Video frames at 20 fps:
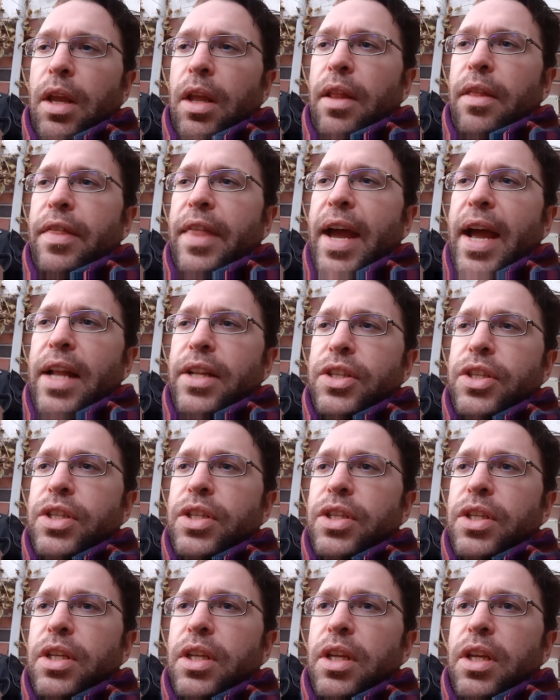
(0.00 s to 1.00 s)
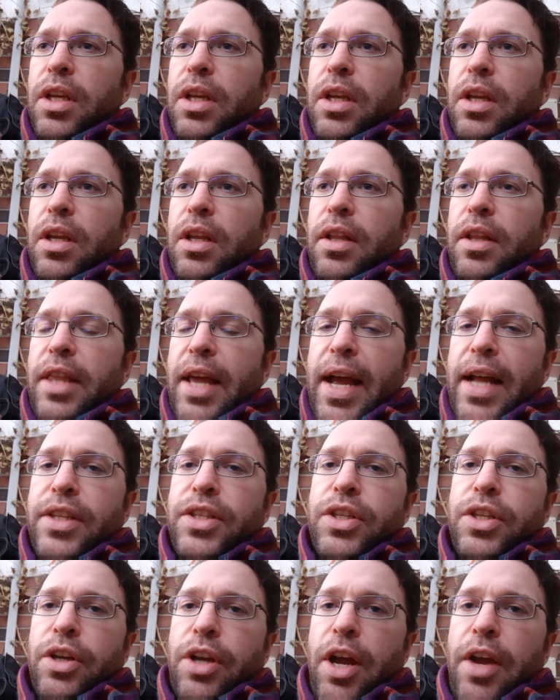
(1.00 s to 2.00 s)
That's
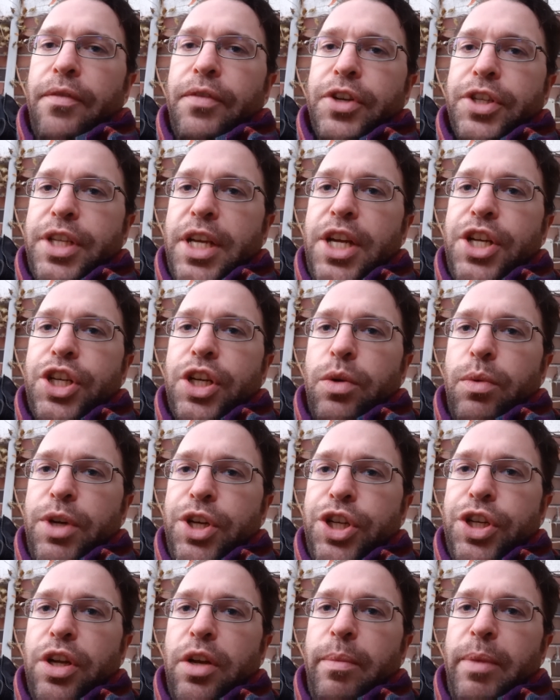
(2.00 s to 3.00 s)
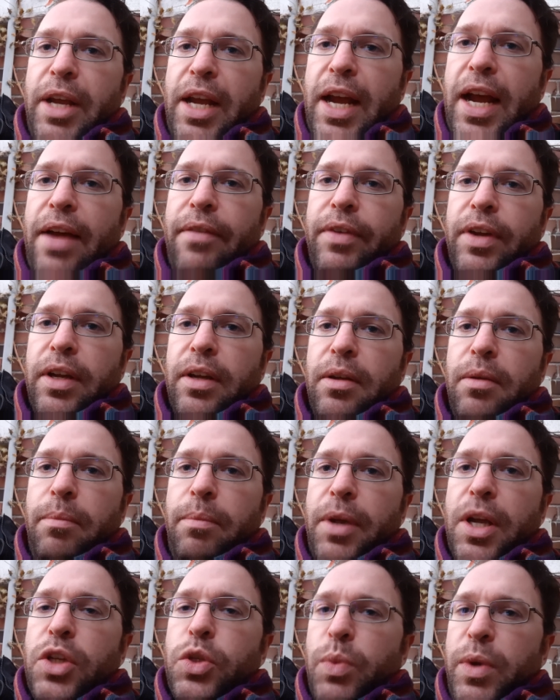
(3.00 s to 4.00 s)
the conversation we should be having,
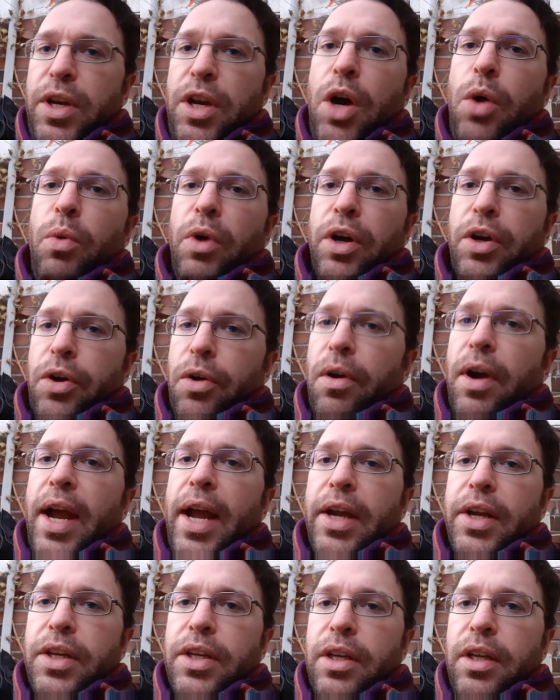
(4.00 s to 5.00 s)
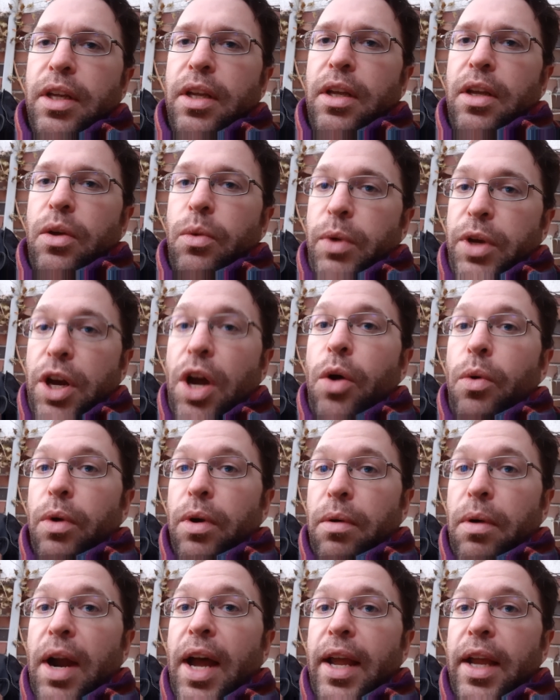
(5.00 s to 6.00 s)
because we know we're correct. We know we're
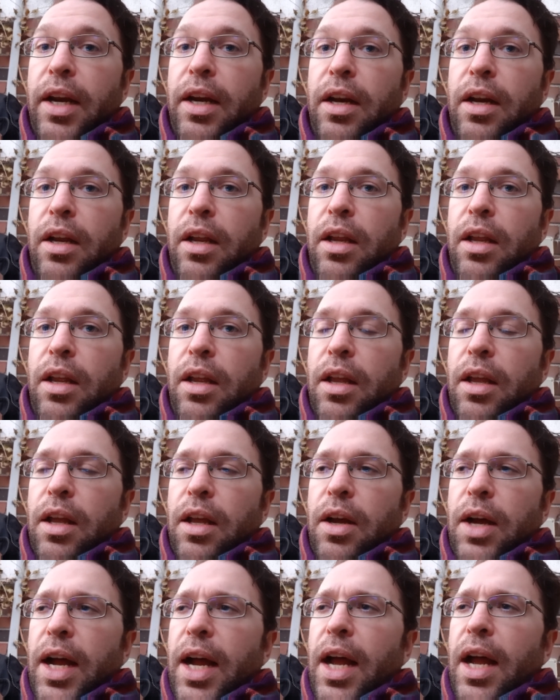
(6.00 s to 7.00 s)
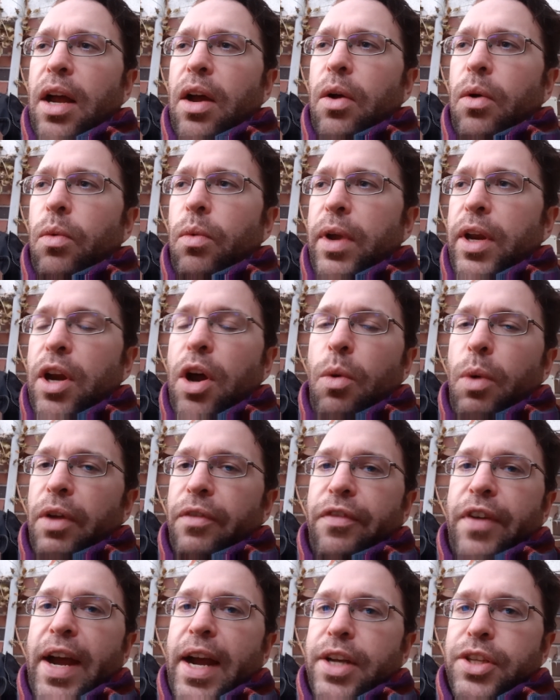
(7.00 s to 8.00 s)
right. We know what
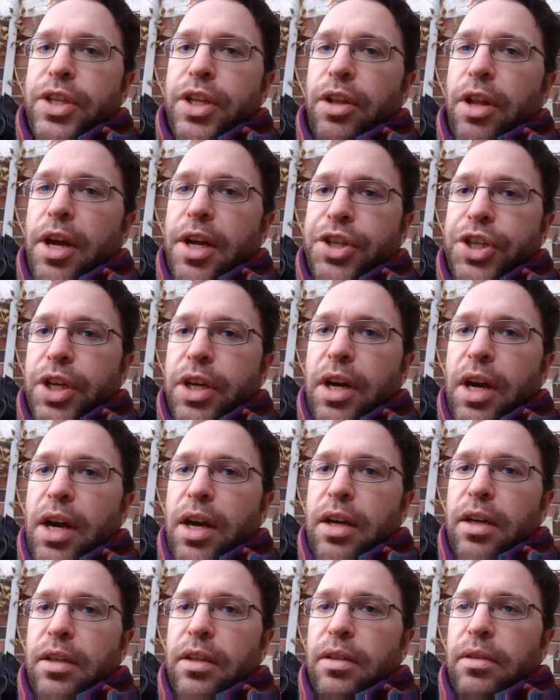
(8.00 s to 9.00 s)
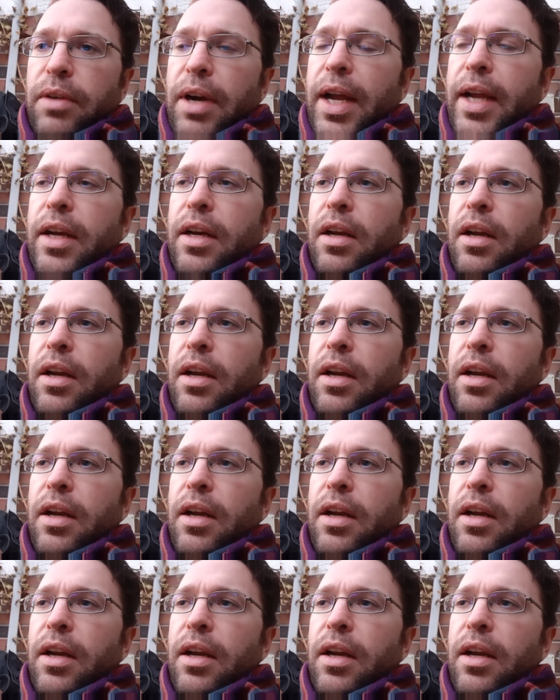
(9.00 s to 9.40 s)
facts and logic are, right?